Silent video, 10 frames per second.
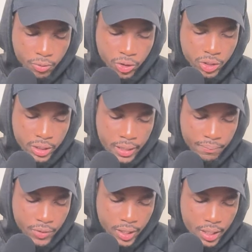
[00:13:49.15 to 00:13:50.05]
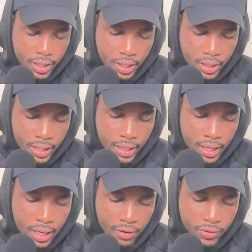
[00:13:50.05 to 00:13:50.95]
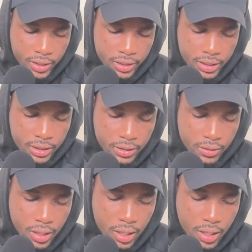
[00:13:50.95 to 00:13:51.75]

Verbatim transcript: Rotherham in that half a season,